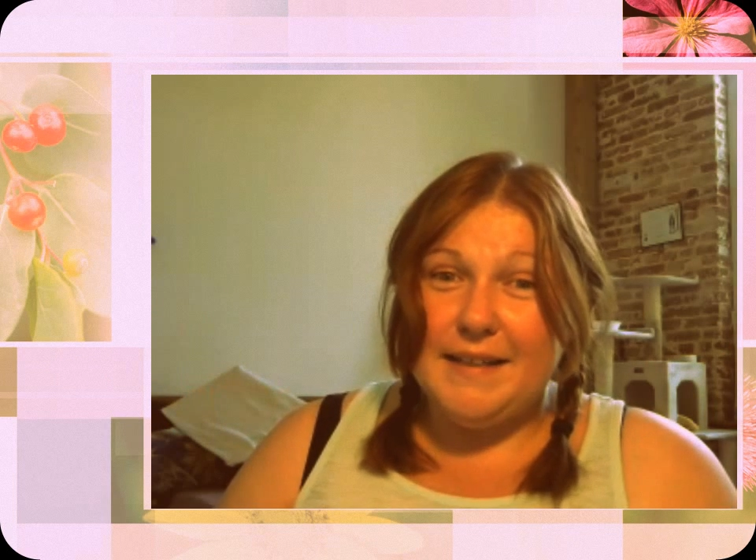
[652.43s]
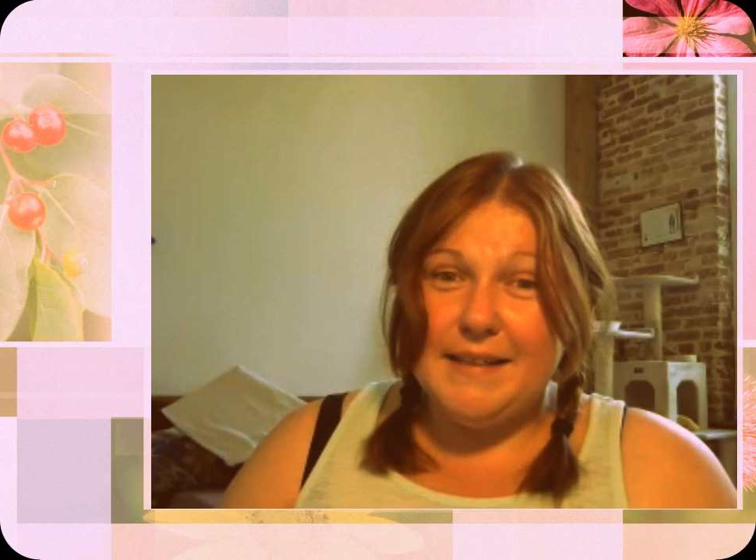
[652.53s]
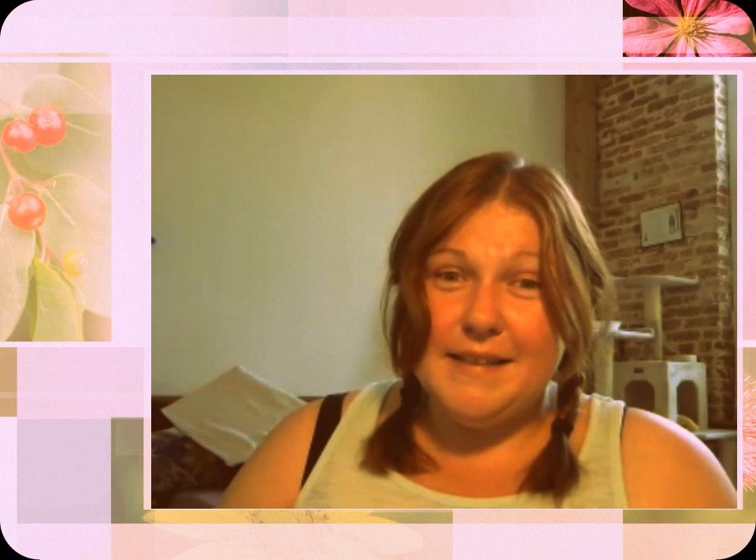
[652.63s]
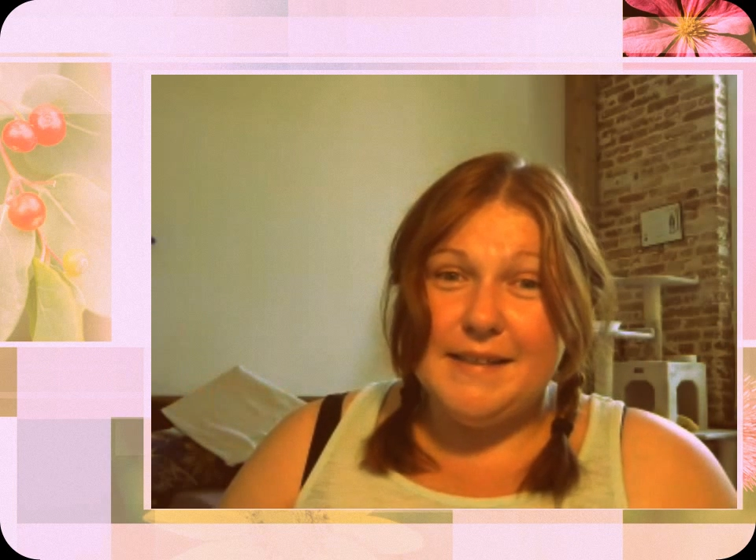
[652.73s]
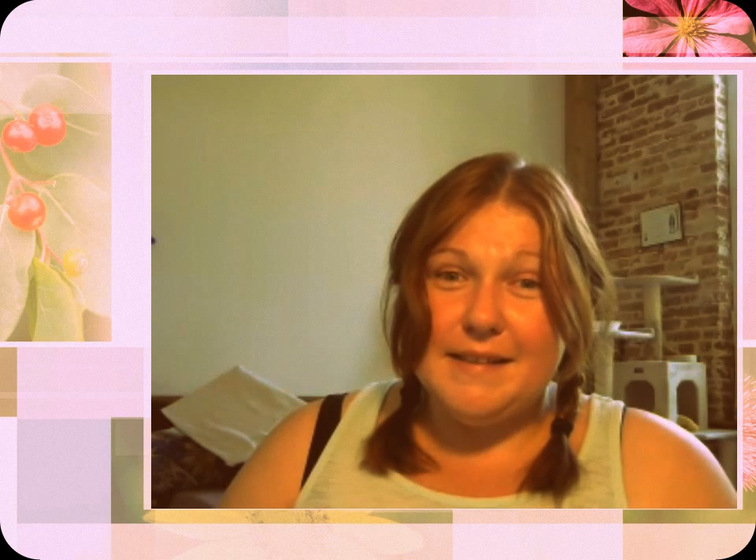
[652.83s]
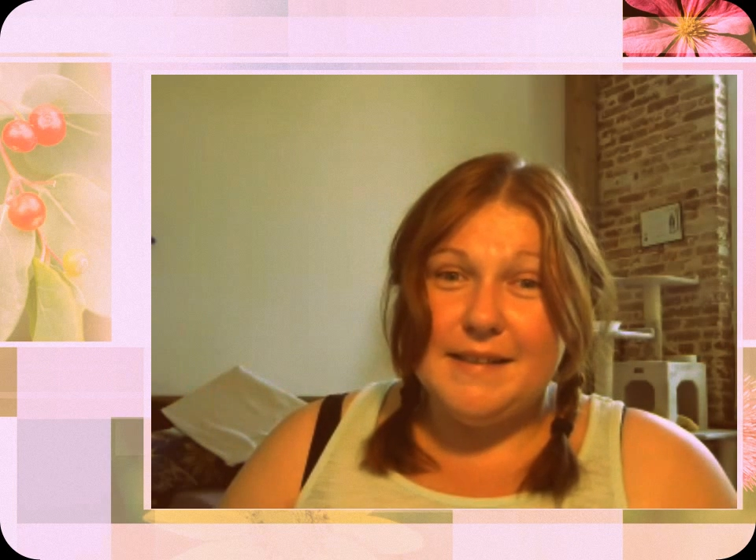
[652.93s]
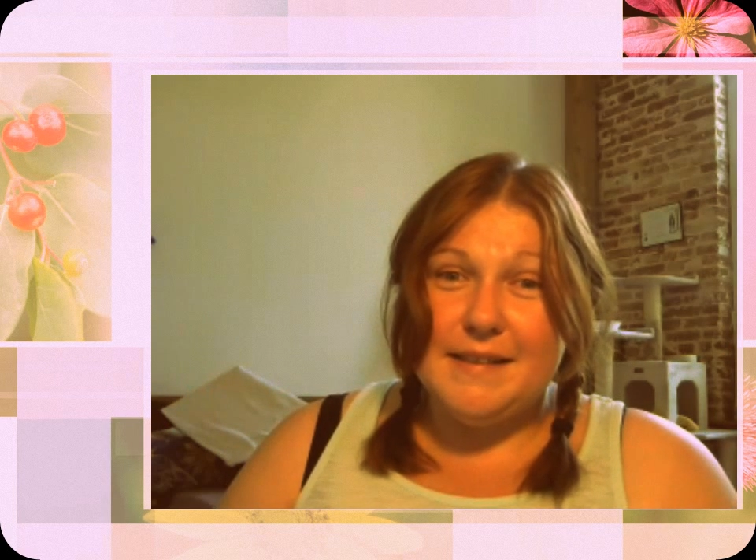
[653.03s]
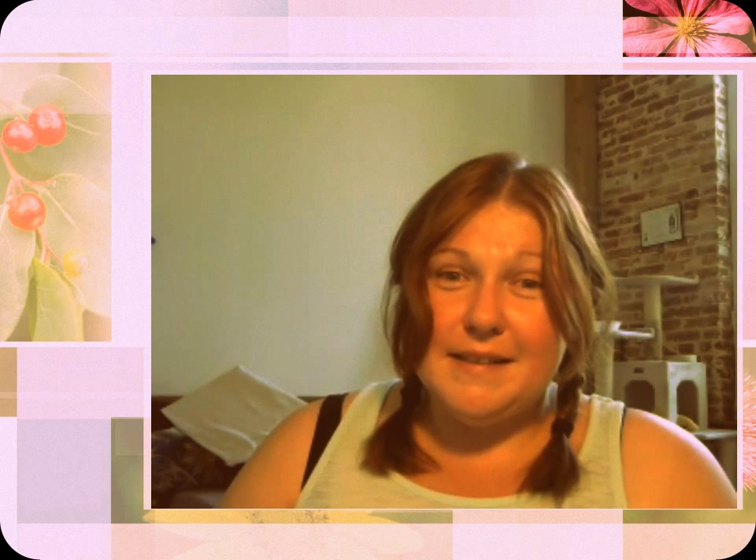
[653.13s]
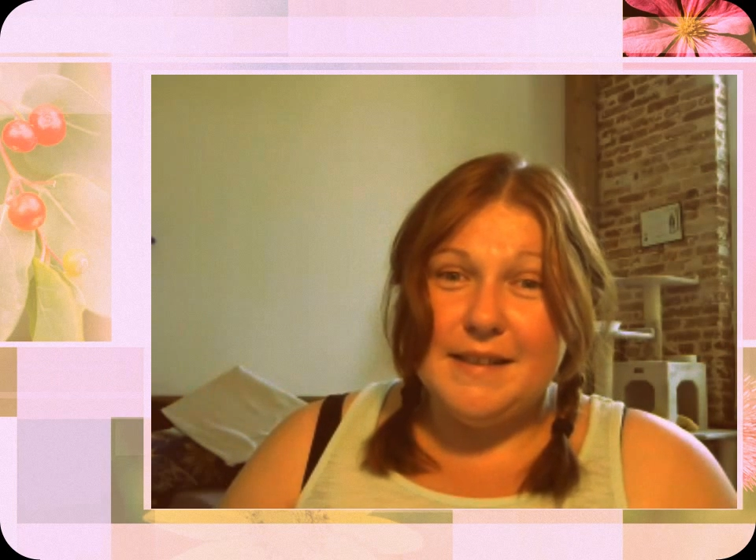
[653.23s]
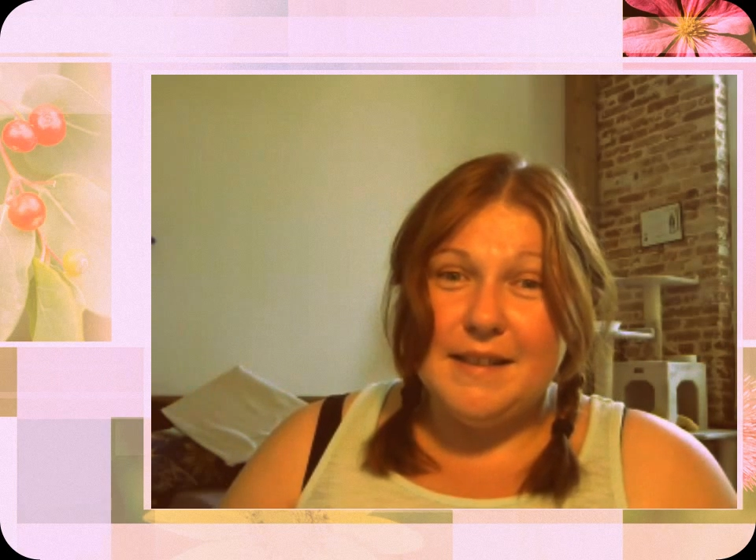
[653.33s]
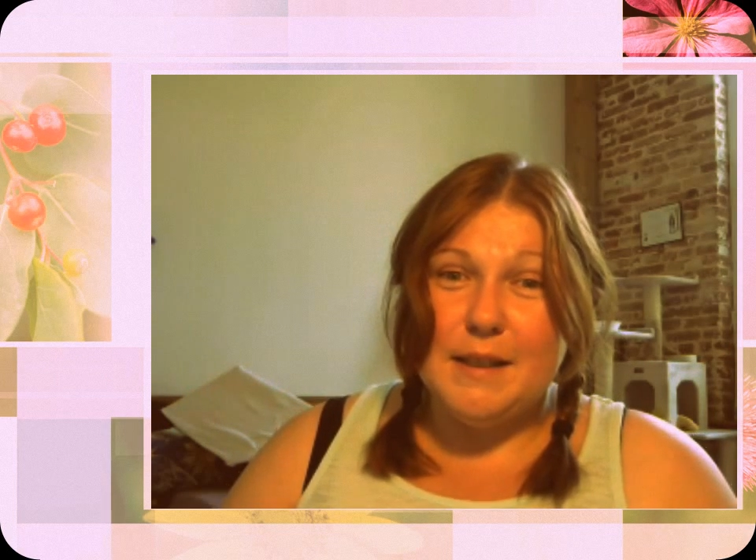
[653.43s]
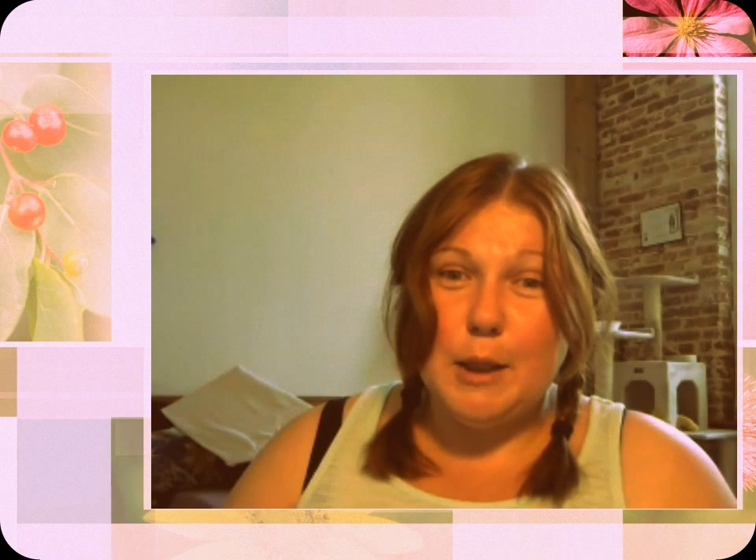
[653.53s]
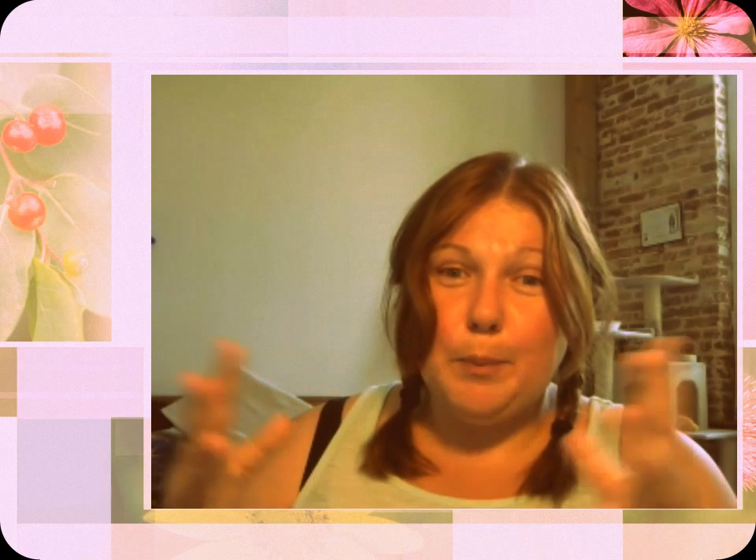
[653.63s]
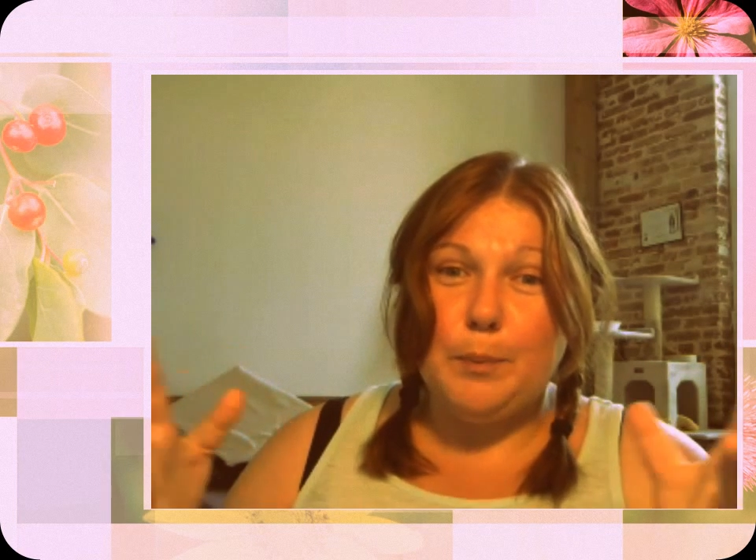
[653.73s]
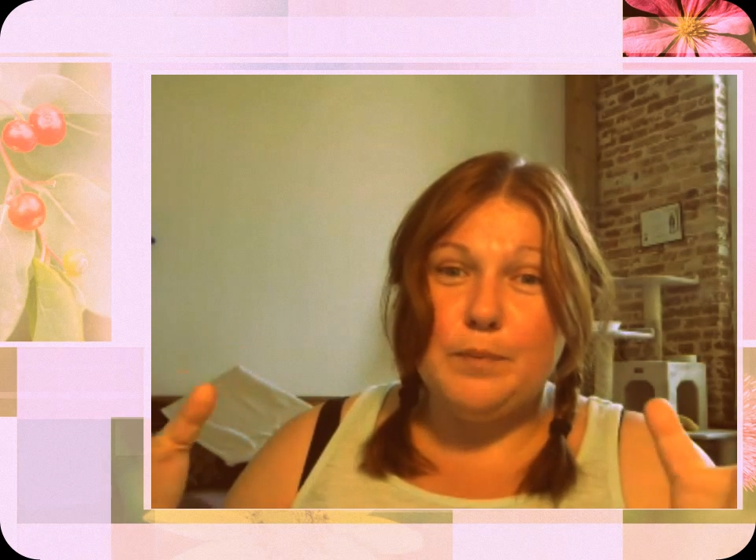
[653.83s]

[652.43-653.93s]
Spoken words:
is the